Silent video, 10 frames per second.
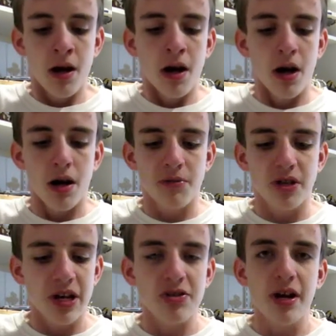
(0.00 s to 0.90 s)

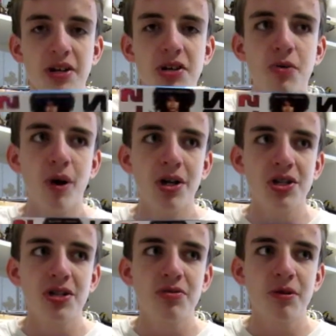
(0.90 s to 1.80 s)
So I actually watched
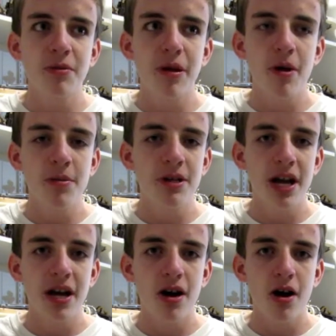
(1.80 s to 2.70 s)
this with my mom and
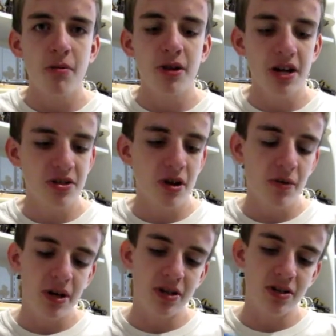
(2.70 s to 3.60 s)
dad. You guys know I
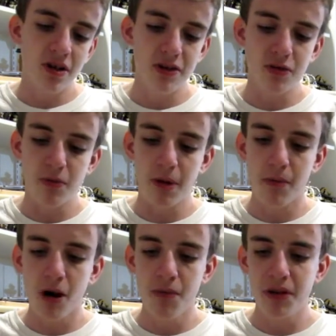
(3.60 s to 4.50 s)
went and saw this with my
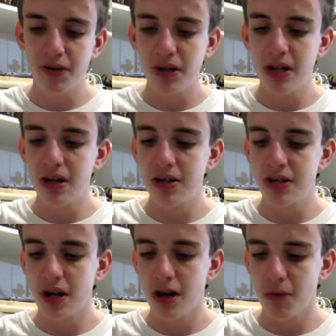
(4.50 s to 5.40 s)
mom in theaters.
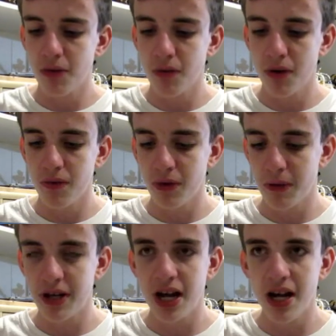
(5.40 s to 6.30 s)
The one with
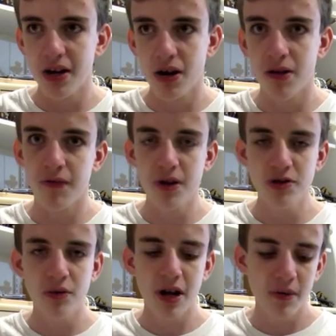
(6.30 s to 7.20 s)
my dad, or the
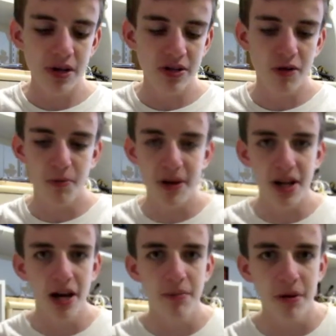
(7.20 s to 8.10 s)
first one I went and saw with my
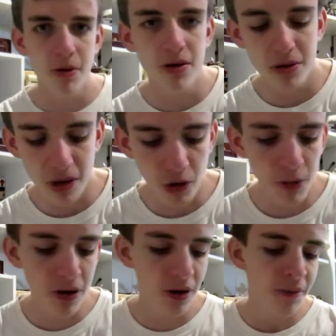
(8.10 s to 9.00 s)
dad, big brother, and little
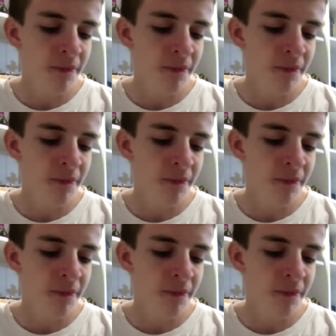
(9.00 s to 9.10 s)
brother.